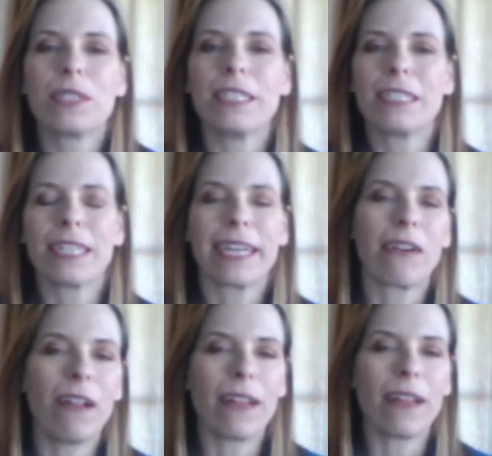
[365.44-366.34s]
and like
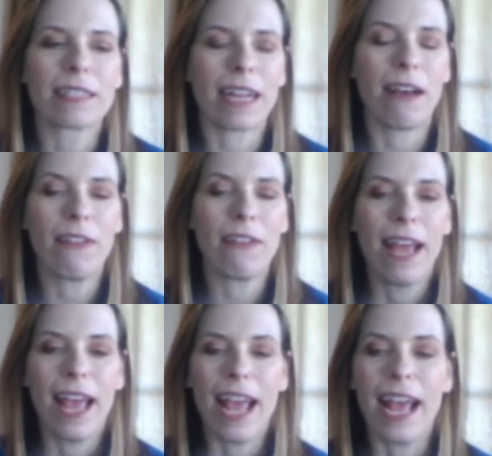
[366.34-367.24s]
all that stuff.
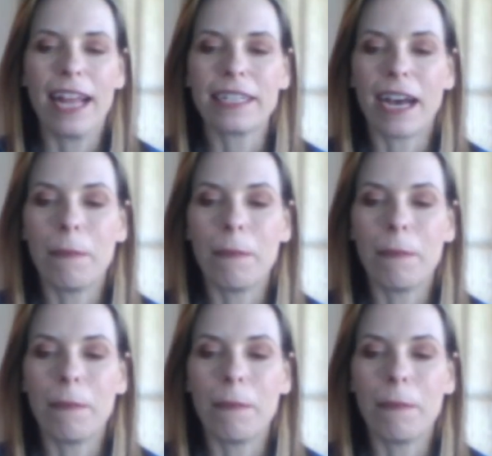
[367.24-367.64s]
And